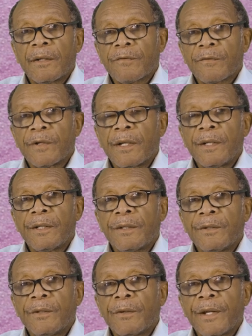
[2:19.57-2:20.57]
Really,
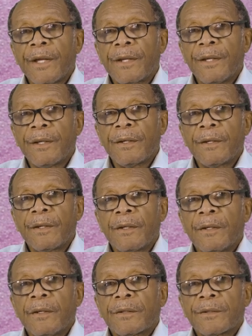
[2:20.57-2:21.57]
donating
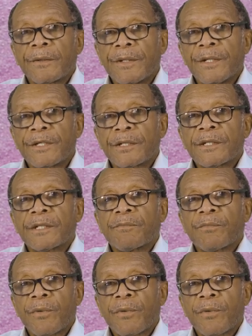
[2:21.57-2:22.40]
to this